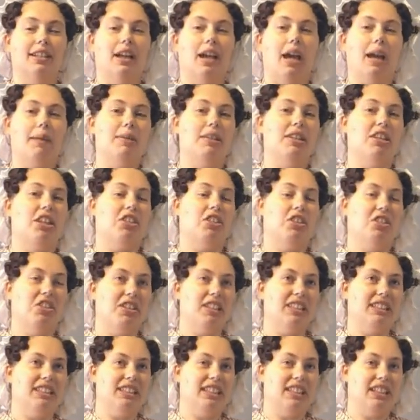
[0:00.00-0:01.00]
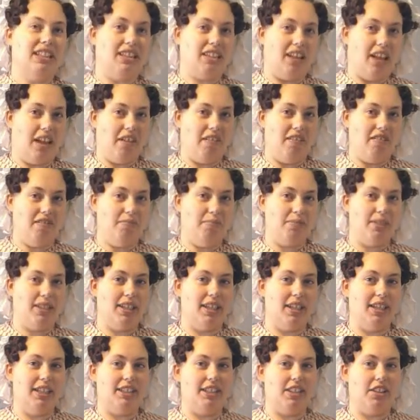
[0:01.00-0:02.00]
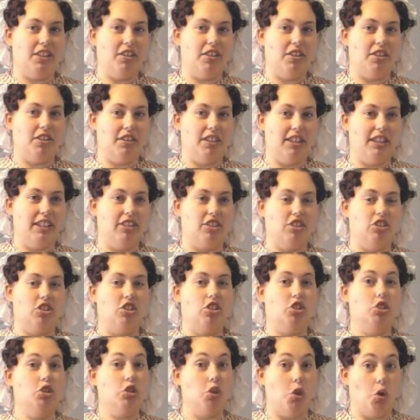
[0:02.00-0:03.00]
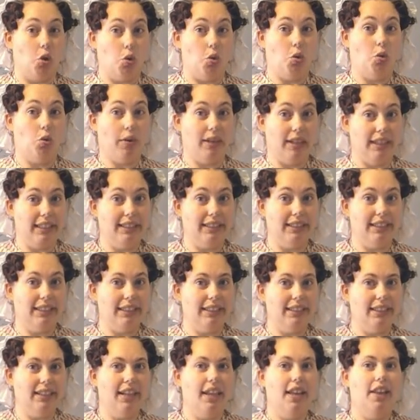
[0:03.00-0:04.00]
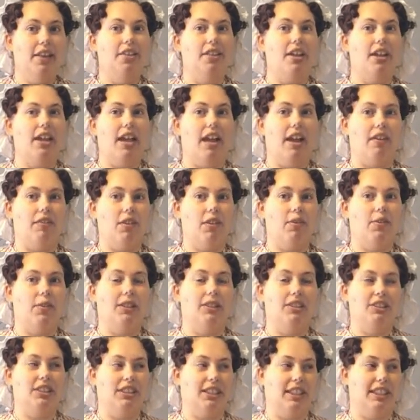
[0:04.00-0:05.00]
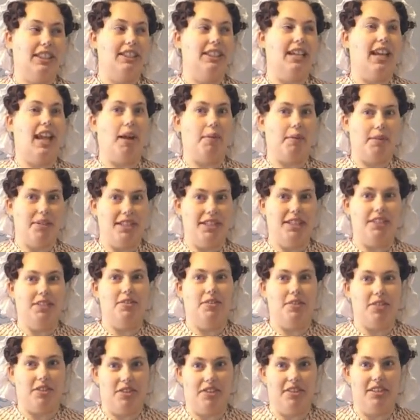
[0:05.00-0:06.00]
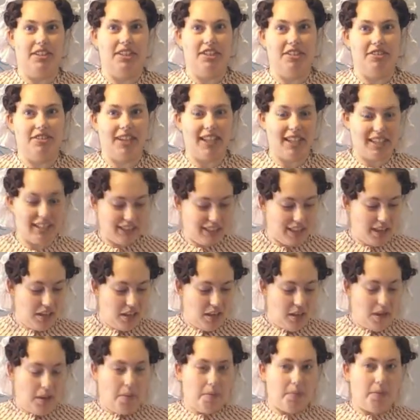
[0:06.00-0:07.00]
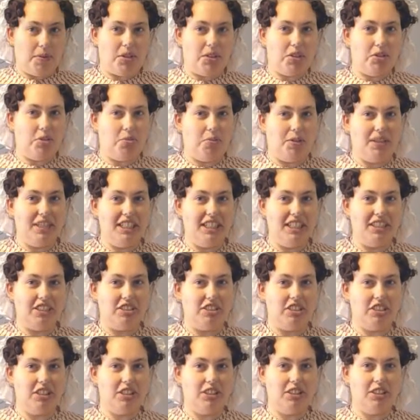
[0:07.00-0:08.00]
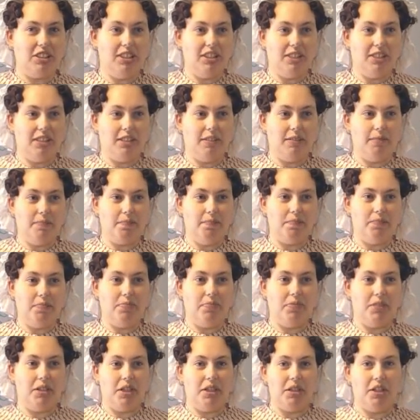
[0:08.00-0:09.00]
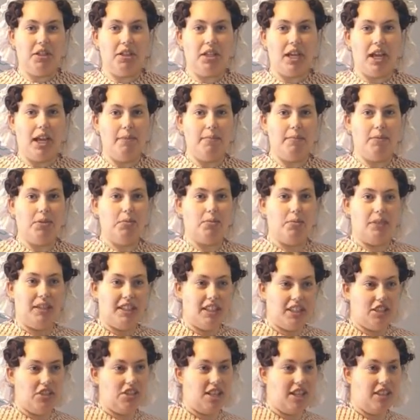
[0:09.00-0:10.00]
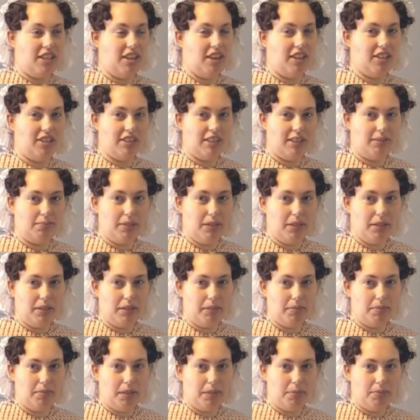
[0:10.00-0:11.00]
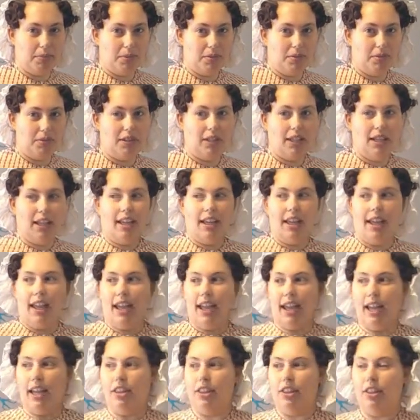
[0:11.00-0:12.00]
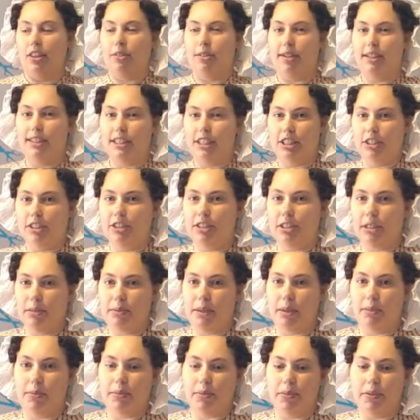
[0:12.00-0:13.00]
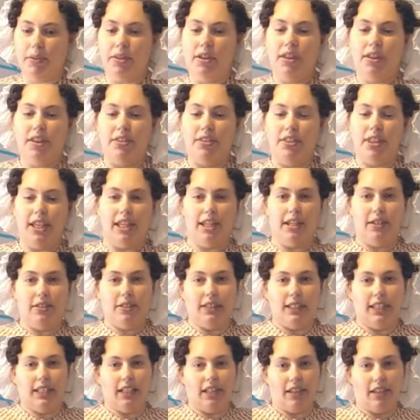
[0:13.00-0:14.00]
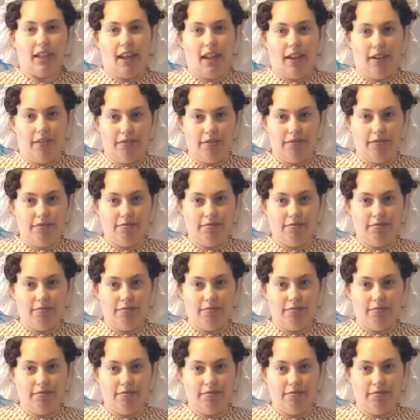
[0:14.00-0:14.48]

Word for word: I mean, the 30s get love because the 30s are so crazy that everyone's just like, yeah, we need to do a 30s dress. But the 20s are just, they're the time between the Jane Austen period people and the crazy 30 people. They don't get love.